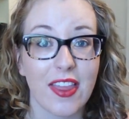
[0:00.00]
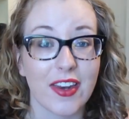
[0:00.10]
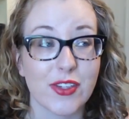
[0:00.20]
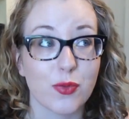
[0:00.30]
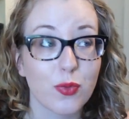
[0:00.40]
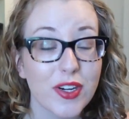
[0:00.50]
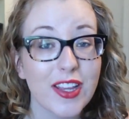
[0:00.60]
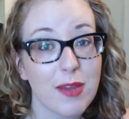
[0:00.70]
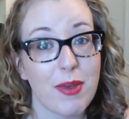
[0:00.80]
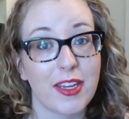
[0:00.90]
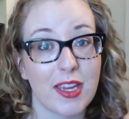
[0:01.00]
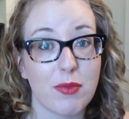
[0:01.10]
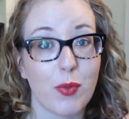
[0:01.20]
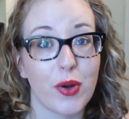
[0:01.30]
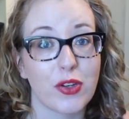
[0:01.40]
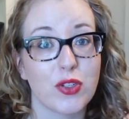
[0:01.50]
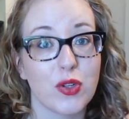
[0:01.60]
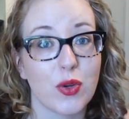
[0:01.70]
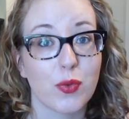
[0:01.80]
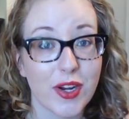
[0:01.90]
that is really making me want
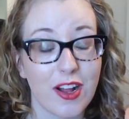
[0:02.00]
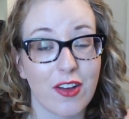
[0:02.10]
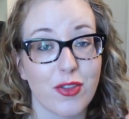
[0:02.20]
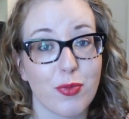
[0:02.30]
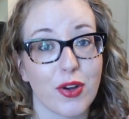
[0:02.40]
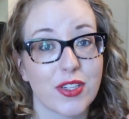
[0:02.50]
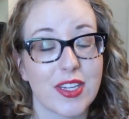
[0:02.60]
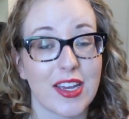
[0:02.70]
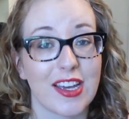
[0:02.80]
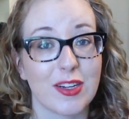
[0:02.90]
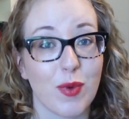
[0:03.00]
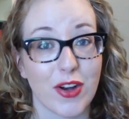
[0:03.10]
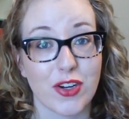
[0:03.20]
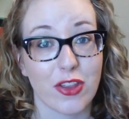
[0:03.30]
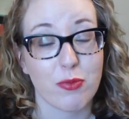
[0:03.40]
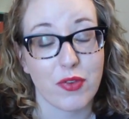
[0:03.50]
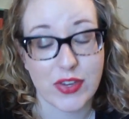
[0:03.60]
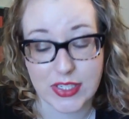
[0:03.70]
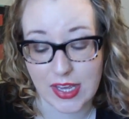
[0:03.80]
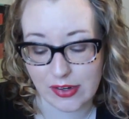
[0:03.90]
to read all of the books and watch all the
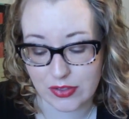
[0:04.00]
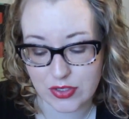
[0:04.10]
movies again.